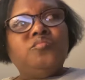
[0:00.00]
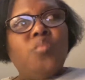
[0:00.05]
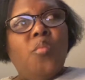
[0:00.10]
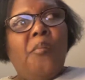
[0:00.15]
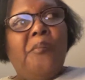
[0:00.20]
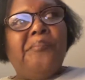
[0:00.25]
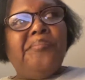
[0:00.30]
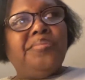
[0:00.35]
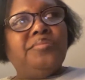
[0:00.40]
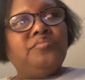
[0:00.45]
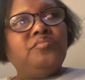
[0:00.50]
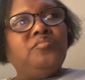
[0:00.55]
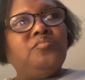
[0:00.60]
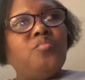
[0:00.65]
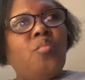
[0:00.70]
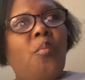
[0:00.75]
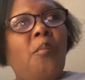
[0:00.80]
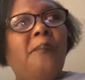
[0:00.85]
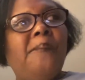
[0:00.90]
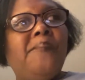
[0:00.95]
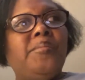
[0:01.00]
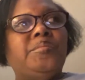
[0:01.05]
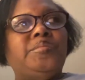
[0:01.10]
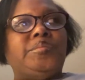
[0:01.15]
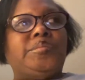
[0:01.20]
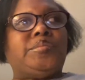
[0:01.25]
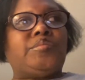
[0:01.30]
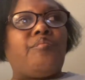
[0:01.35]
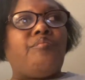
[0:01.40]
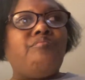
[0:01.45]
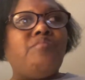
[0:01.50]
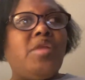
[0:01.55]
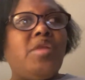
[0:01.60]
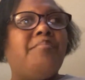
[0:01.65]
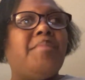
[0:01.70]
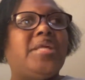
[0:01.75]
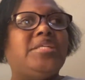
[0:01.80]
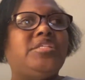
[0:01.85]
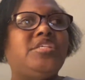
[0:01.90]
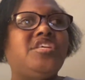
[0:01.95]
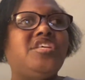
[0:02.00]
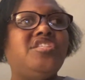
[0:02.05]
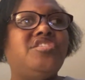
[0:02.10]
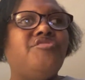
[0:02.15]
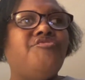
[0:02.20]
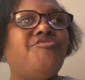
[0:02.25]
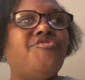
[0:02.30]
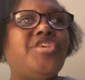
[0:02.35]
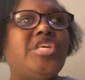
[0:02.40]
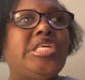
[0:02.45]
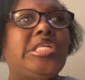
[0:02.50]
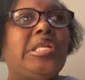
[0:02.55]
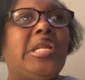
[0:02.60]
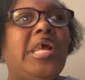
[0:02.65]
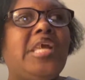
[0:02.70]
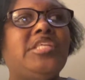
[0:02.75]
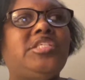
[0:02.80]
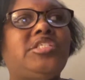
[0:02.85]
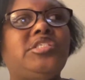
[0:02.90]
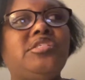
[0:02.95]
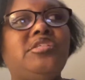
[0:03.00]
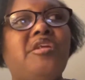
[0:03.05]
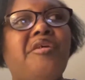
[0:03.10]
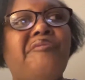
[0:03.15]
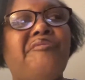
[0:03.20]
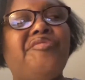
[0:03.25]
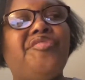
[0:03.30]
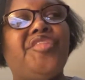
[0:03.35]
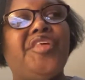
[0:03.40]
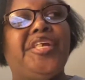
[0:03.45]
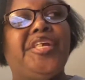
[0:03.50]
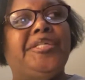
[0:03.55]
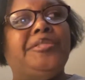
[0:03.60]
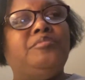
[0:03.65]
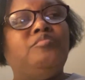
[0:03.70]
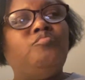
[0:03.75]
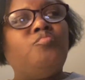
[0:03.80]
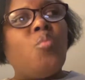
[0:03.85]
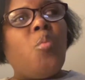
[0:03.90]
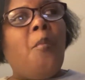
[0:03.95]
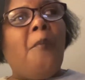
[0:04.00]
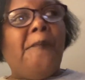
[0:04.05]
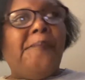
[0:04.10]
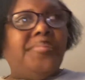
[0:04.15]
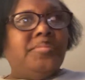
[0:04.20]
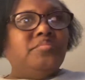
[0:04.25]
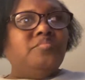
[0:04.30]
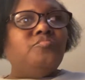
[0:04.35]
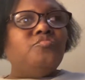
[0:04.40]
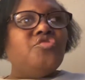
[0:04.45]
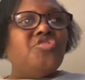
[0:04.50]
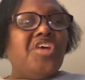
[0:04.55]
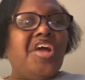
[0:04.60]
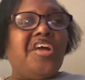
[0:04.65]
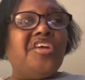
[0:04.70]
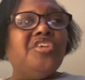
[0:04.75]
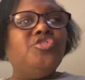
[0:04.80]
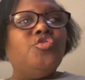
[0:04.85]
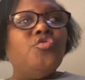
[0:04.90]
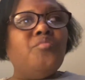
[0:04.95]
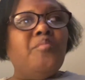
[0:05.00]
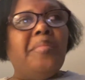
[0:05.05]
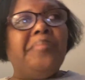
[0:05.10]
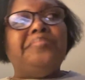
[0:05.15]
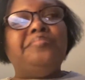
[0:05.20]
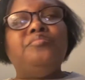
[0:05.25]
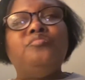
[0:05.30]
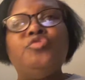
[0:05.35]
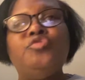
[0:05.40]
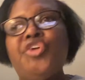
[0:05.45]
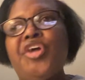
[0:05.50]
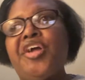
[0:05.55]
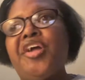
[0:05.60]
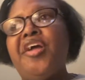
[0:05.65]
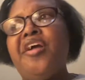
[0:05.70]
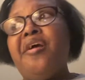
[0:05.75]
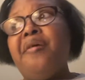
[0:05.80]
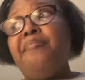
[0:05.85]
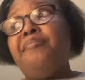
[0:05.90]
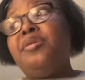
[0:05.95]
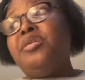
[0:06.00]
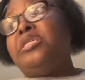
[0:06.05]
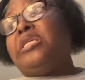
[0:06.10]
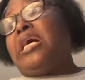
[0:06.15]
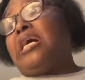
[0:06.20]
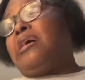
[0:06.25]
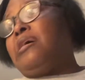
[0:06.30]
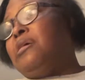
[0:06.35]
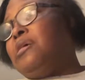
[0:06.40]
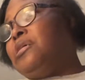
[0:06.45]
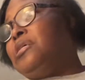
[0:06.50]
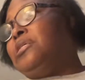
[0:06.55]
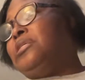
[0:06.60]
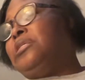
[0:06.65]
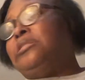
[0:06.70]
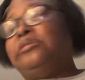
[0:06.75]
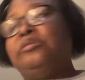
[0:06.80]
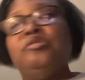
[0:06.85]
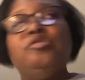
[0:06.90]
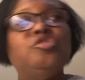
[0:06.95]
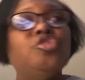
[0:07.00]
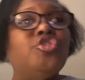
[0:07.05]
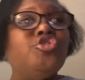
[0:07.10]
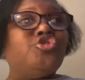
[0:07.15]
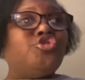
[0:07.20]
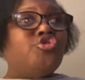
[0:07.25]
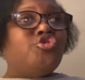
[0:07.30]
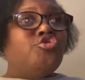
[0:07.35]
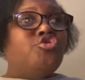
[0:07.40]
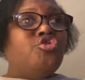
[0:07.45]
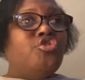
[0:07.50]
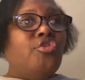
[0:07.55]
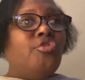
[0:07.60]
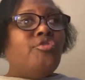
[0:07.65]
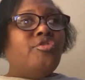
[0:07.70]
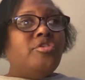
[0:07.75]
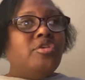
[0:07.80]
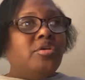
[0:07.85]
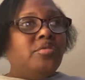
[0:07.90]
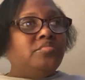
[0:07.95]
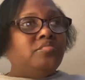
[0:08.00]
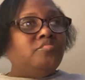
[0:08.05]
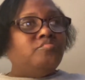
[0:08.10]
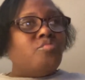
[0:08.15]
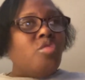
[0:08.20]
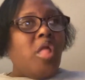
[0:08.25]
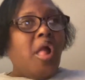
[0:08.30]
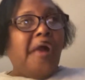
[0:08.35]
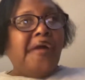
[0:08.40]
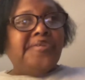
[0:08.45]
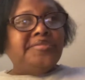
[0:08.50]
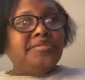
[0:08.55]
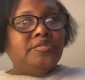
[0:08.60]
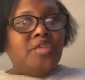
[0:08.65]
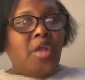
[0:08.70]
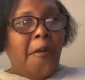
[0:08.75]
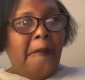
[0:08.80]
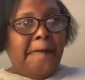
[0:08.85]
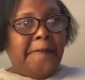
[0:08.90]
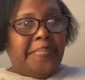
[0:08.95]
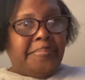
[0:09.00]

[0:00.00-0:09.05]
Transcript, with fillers: Mm hmm About to get the ring lights and everything. So I can do, so I can have me like a, um, a studio here. You know?